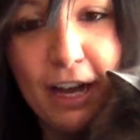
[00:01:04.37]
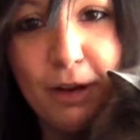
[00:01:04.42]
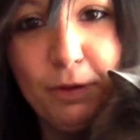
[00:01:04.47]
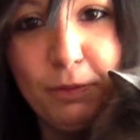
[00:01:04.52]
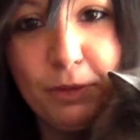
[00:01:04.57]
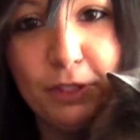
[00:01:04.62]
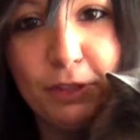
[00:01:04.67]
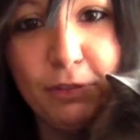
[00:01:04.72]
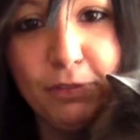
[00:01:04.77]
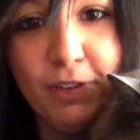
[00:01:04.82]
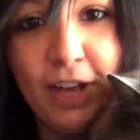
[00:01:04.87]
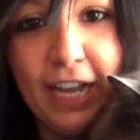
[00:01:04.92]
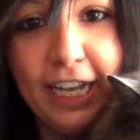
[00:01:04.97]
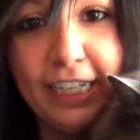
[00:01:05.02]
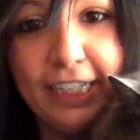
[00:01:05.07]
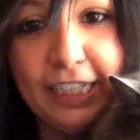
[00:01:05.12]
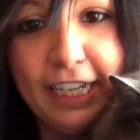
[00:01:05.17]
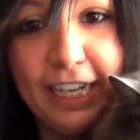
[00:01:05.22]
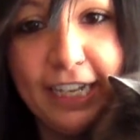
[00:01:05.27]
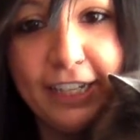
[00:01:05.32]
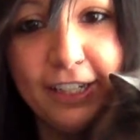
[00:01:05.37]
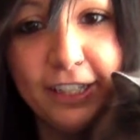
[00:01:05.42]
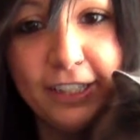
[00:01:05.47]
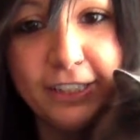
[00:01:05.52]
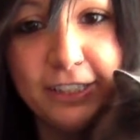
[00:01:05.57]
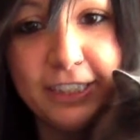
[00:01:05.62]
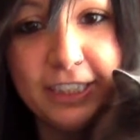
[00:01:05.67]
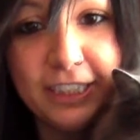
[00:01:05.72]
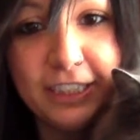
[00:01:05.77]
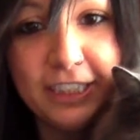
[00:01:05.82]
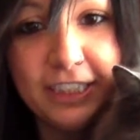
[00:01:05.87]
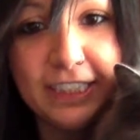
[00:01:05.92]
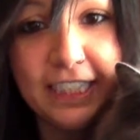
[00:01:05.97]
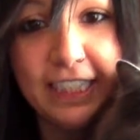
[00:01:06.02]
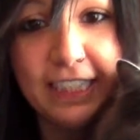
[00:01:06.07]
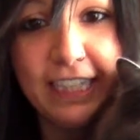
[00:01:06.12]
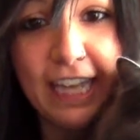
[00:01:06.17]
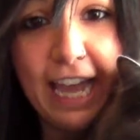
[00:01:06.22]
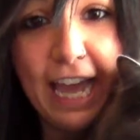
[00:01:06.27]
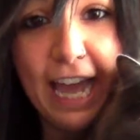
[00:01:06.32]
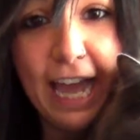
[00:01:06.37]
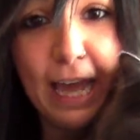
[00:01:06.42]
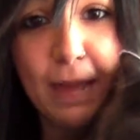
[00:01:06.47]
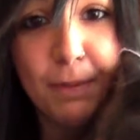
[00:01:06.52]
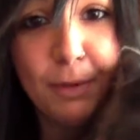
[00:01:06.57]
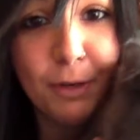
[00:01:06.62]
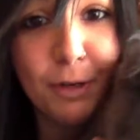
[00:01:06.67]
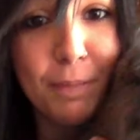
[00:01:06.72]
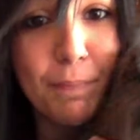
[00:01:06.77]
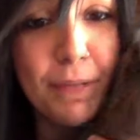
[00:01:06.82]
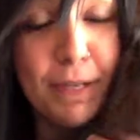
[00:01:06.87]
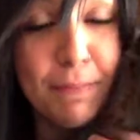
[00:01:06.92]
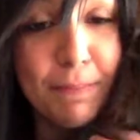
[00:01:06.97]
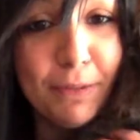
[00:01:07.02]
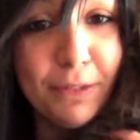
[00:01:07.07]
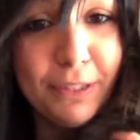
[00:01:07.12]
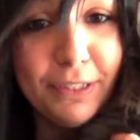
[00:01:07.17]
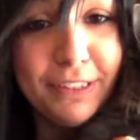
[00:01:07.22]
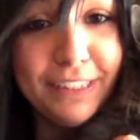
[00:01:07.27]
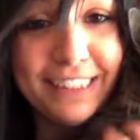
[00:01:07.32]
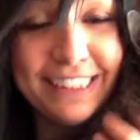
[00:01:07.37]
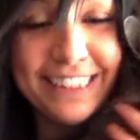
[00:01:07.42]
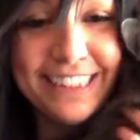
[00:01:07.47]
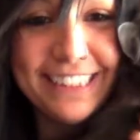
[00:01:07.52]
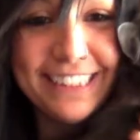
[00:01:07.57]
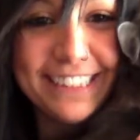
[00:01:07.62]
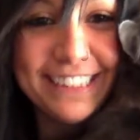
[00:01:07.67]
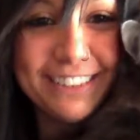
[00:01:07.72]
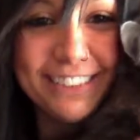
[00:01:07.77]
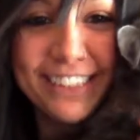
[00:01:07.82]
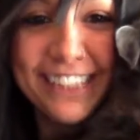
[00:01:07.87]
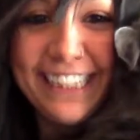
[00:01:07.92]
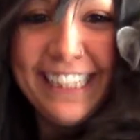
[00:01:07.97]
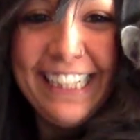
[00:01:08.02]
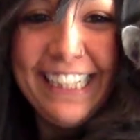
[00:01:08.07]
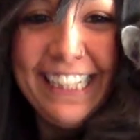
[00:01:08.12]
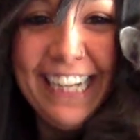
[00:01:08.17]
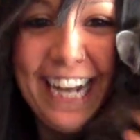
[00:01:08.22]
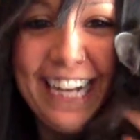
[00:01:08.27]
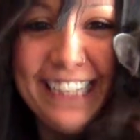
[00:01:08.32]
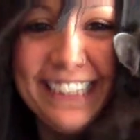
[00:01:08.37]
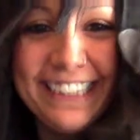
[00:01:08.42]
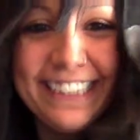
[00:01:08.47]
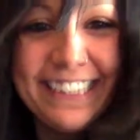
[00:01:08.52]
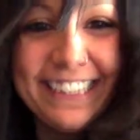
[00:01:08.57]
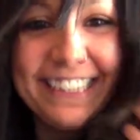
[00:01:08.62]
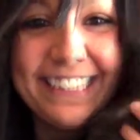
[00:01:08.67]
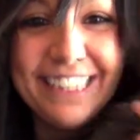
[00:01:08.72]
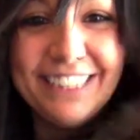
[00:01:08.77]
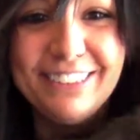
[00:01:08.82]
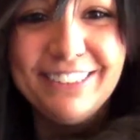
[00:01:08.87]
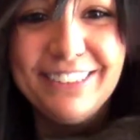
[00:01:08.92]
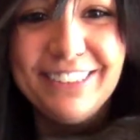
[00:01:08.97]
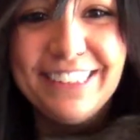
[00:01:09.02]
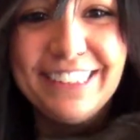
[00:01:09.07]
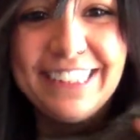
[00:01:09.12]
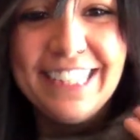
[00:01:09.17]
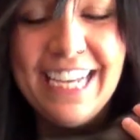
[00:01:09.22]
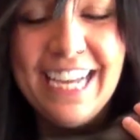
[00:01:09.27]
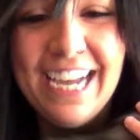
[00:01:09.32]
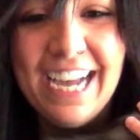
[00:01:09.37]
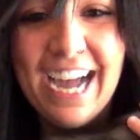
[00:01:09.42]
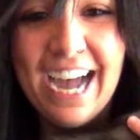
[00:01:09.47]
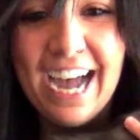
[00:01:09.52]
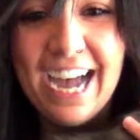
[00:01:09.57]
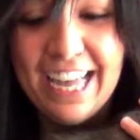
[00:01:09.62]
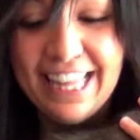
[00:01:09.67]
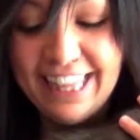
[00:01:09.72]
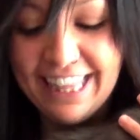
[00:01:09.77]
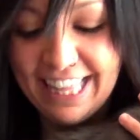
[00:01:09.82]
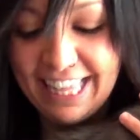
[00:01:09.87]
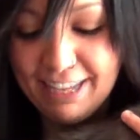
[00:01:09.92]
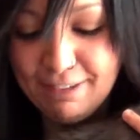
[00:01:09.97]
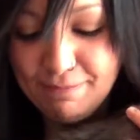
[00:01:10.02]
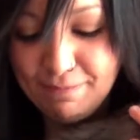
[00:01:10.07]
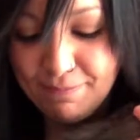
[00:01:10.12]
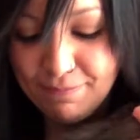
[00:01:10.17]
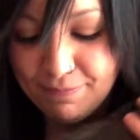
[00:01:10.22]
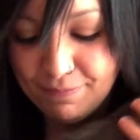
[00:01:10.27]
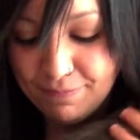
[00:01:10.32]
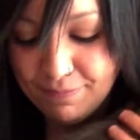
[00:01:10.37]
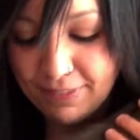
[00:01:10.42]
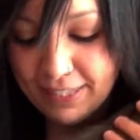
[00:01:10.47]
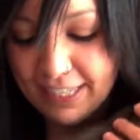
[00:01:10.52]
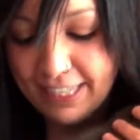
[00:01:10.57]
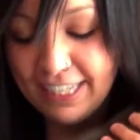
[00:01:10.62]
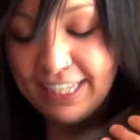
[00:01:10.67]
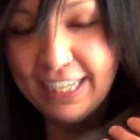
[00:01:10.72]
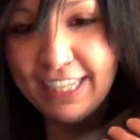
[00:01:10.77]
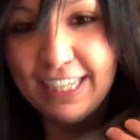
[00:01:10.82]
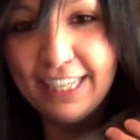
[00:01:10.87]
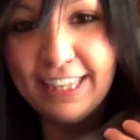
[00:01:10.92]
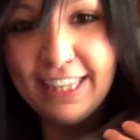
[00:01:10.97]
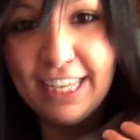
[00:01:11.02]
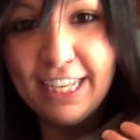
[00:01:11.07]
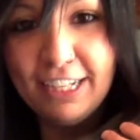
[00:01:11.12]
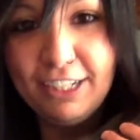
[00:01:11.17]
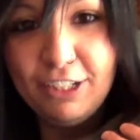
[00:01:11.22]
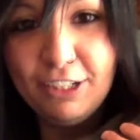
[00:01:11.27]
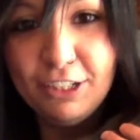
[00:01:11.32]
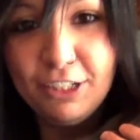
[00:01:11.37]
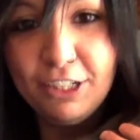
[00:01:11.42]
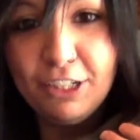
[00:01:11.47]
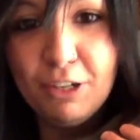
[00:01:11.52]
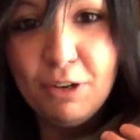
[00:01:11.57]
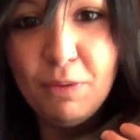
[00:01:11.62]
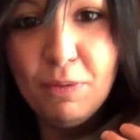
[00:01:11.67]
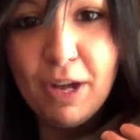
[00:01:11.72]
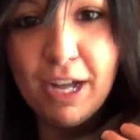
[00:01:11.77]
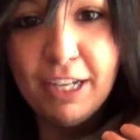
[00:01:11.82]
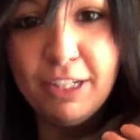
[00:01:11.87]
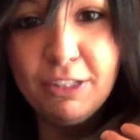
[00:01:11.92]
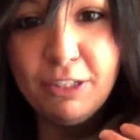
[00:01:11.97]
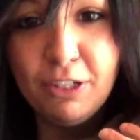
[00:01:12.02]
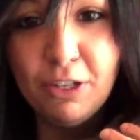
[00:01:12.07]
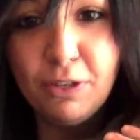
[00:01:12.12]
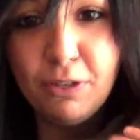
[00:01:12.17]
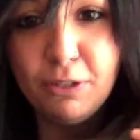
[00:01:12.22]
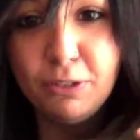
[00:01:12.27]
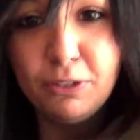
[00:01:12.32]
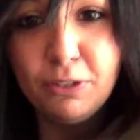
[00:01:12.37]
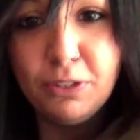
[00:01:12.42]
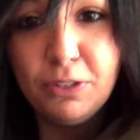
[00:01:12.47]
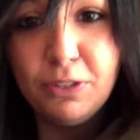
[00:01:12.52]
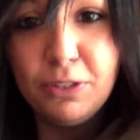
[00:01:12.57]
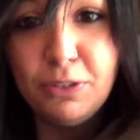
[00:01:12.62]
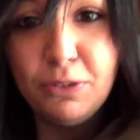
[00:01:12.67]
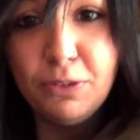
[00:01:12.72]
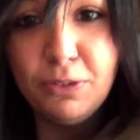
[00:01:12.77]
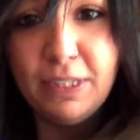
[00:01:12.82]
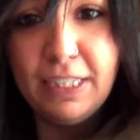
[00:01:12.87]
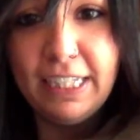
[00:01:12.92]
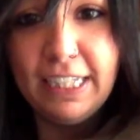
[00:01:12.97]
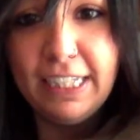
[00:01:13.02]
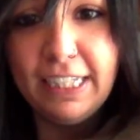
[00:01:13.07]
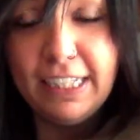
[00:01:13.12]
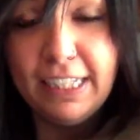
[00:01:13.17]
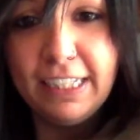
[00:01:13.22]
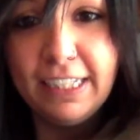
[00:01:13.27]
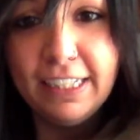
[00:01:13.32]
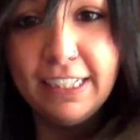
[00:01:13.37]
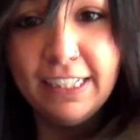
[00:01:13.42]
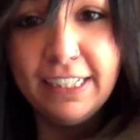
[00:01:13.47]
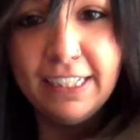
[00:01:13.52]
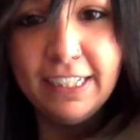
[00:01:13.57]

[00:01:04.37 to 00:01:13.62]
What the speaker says: with fine hair, such as a lab or a pit bull, this is really nice to use on them. Then you're going to want to go to the